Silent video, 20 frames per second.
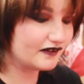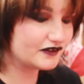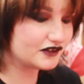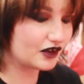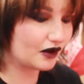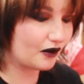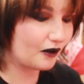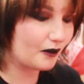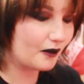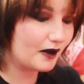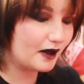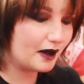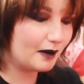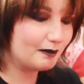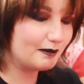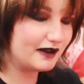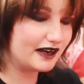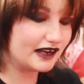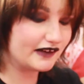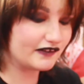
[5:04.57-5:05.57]
so
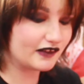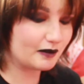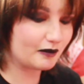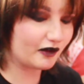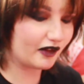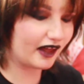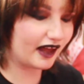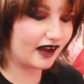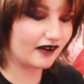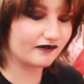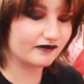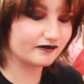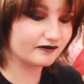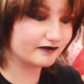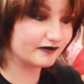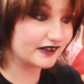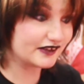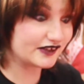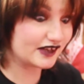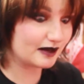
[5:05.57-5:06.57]
many of them will have
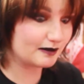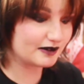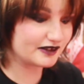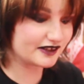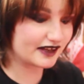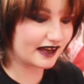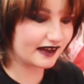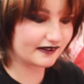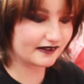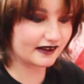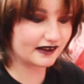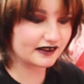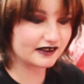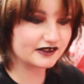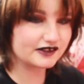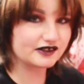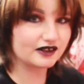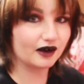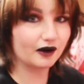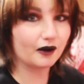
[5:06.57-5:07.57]
the same exact thing.
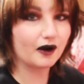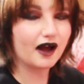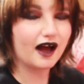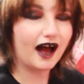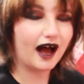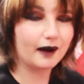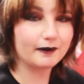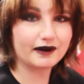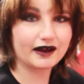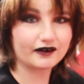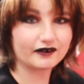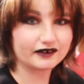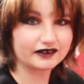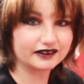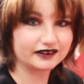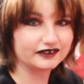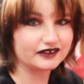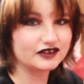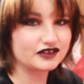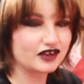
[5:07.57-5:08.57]
So I'm not going
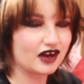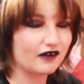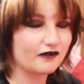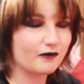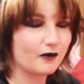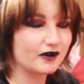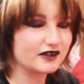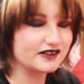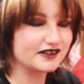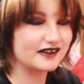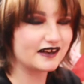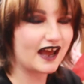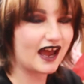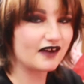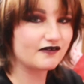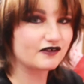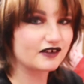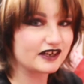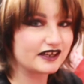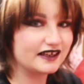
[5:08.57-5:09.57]
to list off what's in
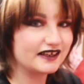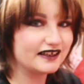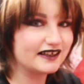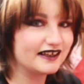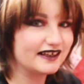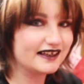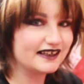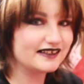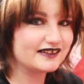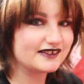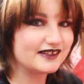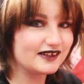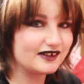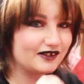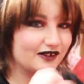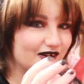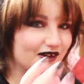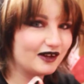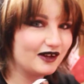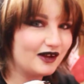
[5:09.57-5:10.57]
every
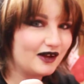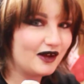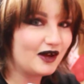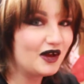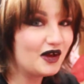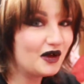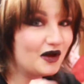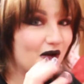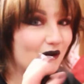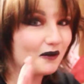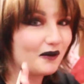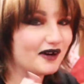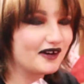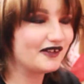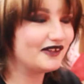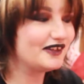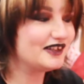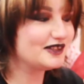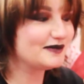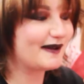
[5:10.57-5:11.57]
single one
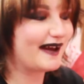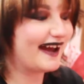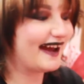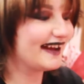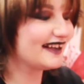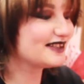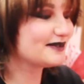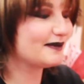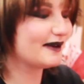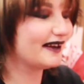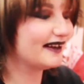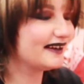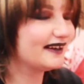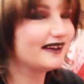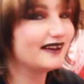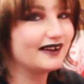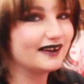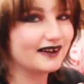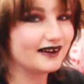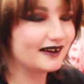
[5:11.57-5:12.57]
of these bags, but
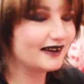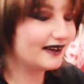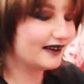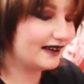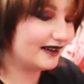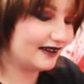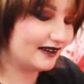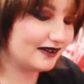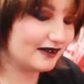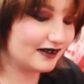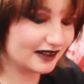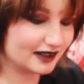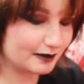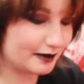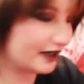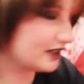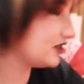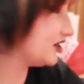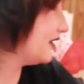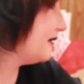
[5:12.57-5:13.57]
you get the
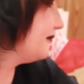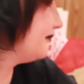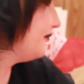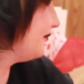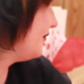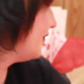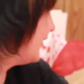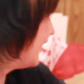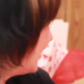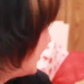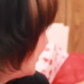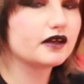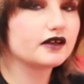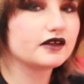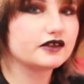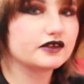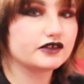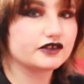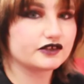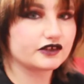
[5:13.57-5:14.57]
picture.
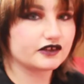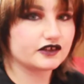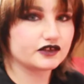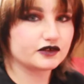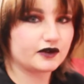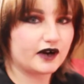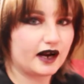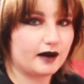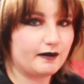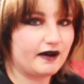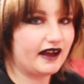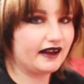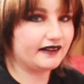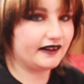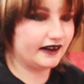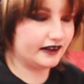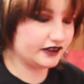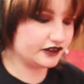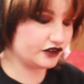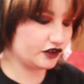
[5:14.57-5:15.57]
So this grab bag
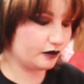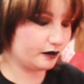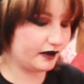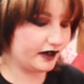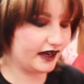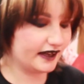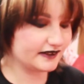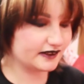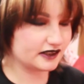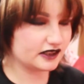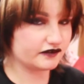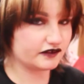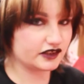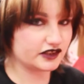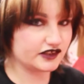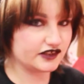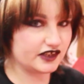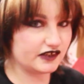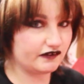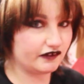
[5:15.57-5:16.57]
that I just opened has a different
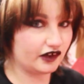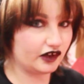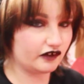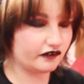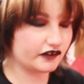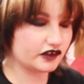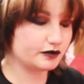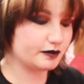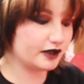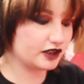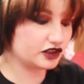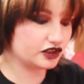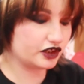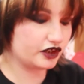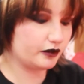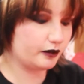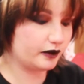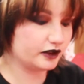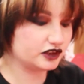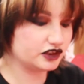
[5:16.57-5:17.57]
Steven Universe picture,
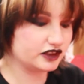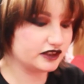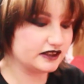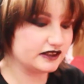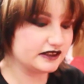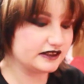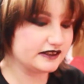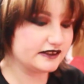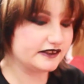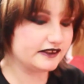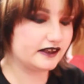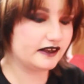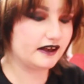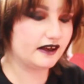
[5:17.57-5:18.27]
which is